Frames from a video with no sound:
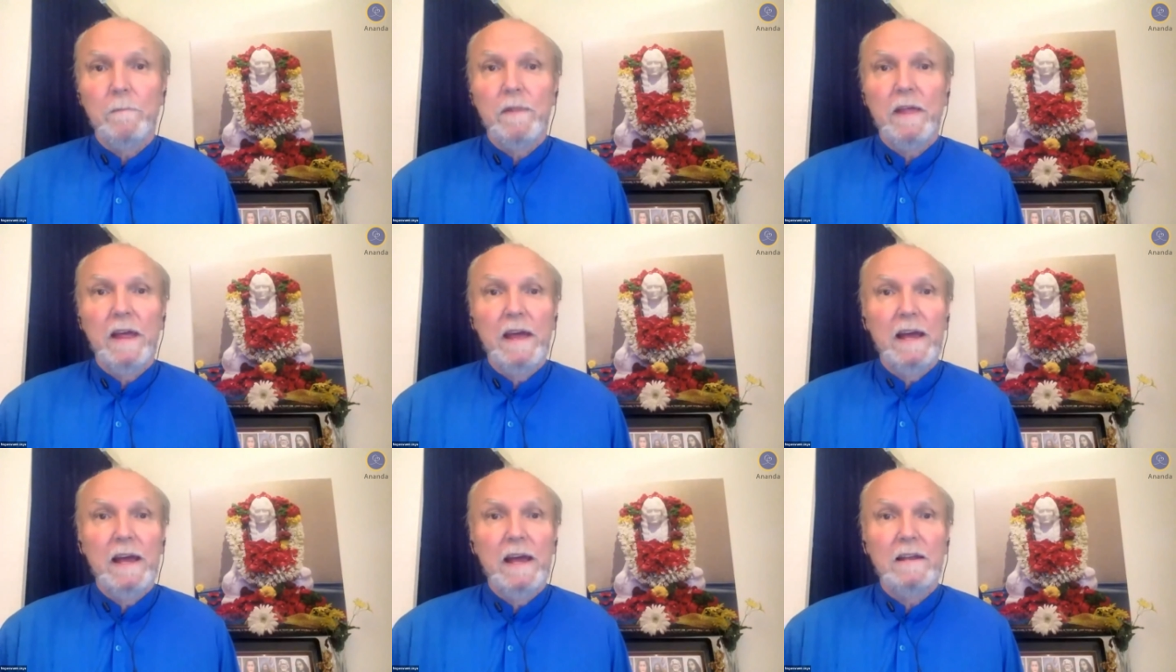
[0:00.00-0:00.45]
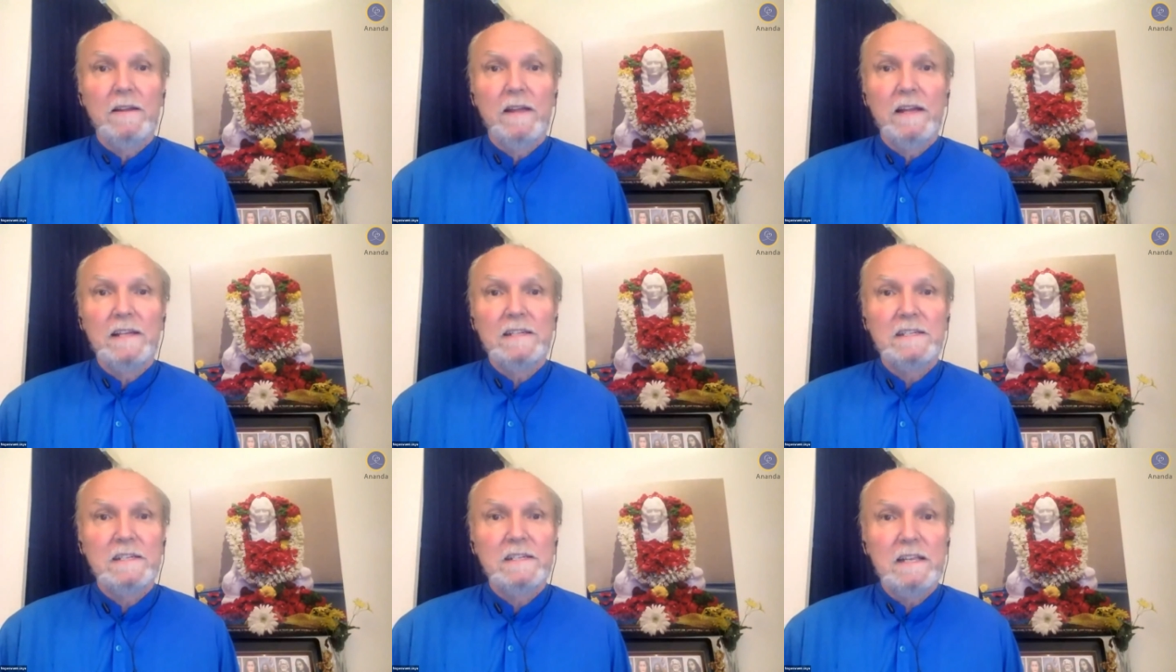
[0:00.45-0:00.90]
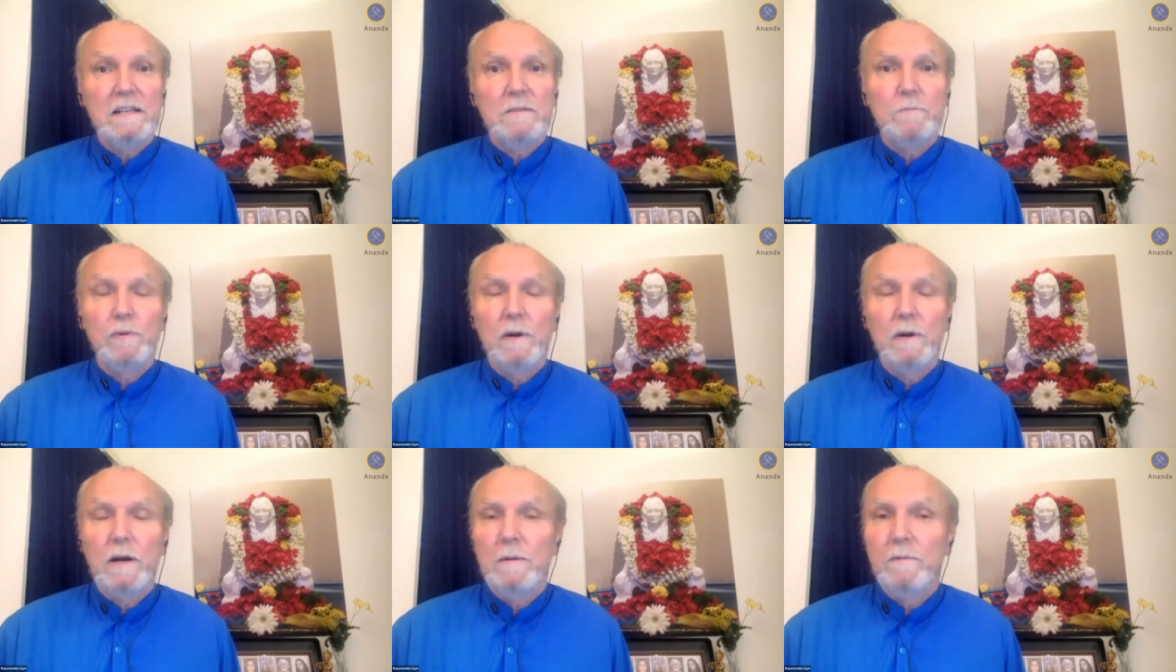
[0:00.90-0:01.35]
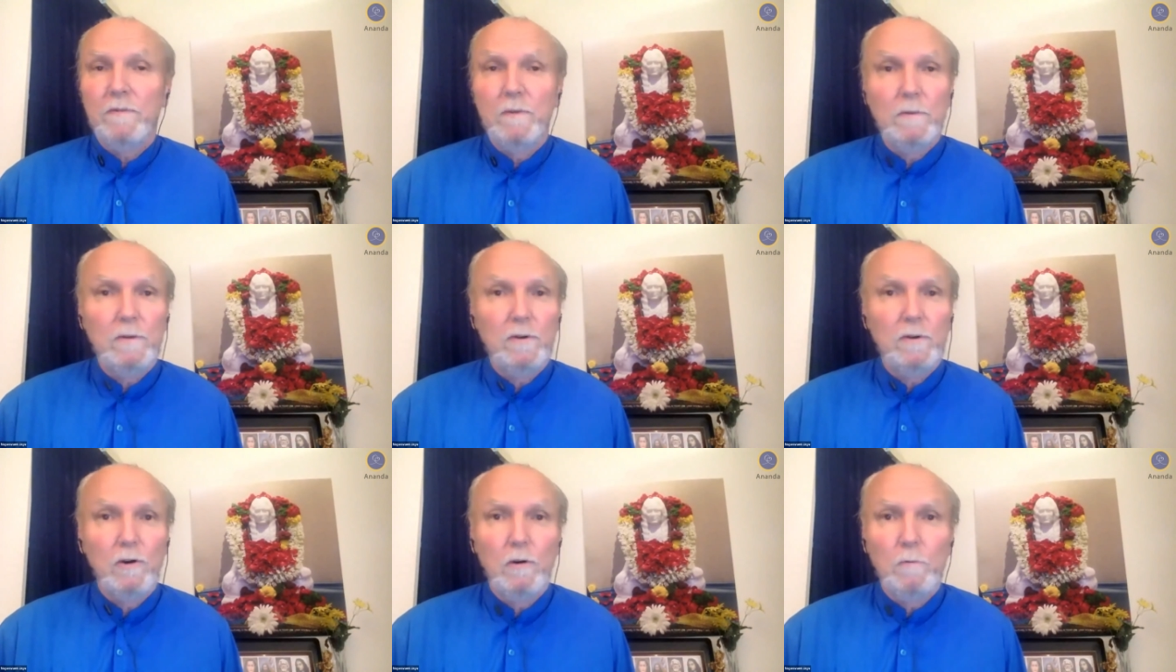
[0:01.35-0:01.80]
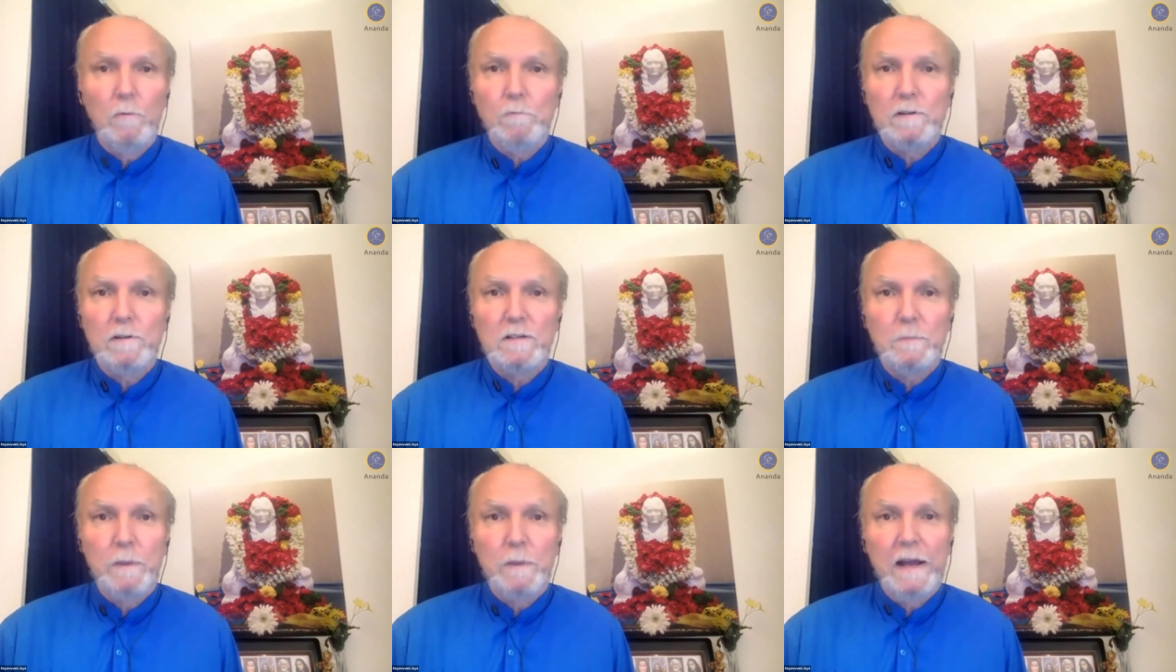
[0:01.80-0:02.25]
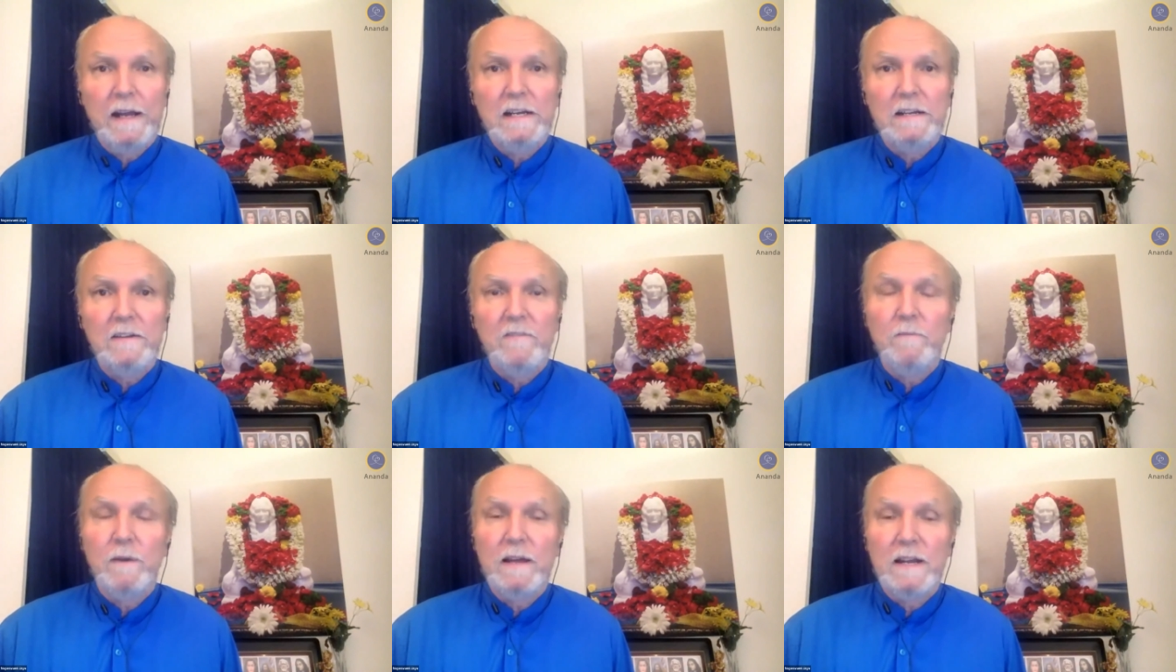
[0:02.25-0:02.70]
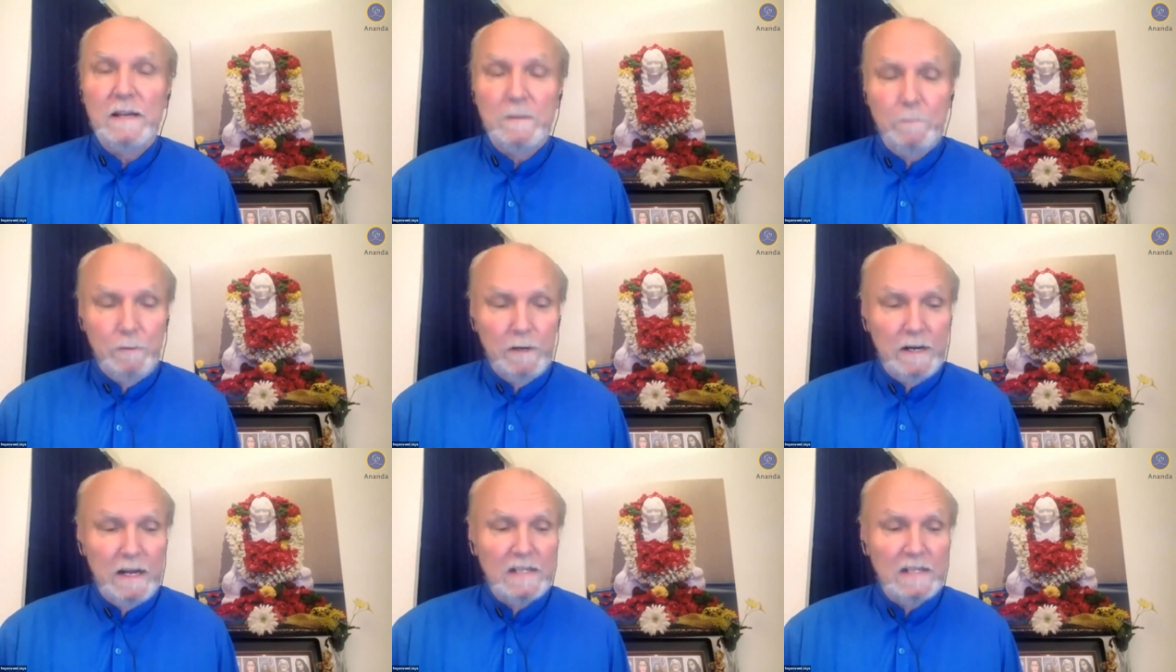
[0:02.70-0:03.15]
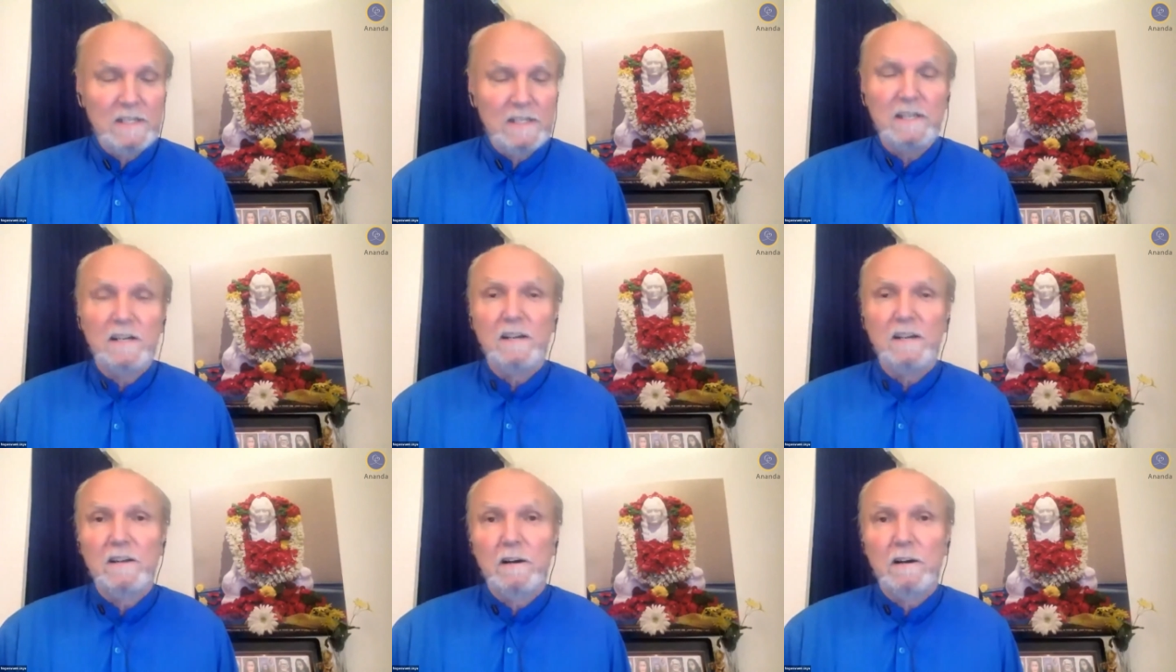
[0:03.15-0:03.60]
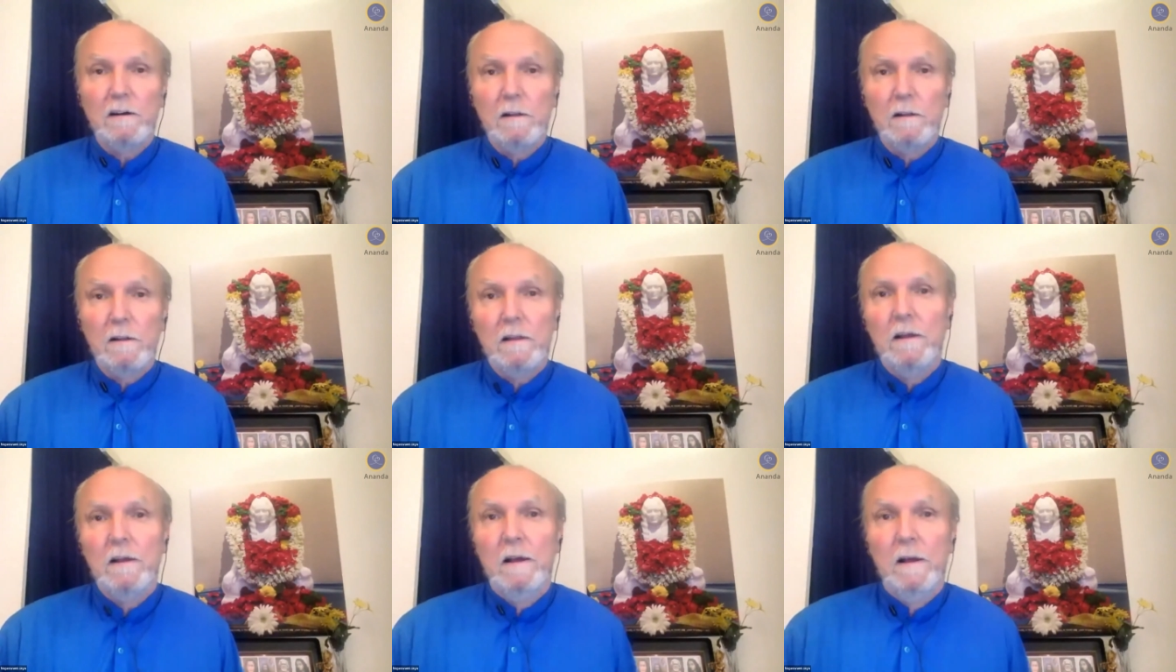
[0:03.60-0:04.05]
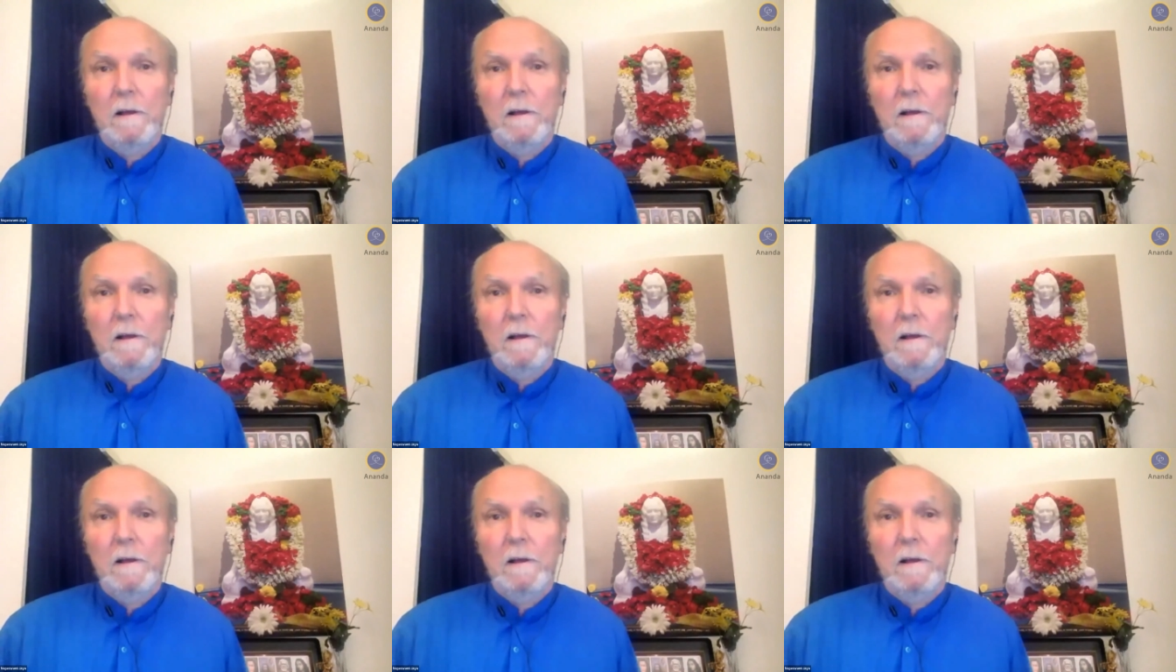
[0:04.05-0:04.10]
that they see the problem from their own perspective, but as an adult,